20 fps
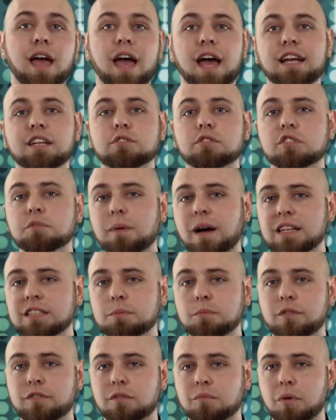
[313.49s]
and is
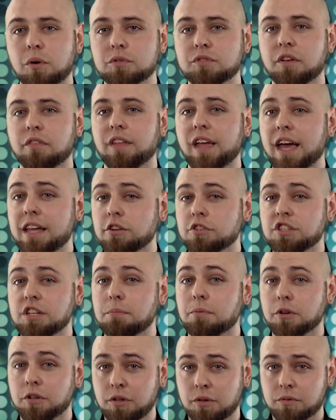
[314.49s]
responsible for most of the energy
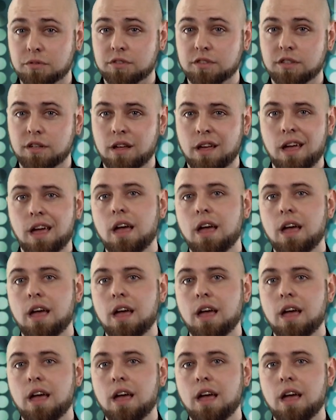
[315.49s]
produced.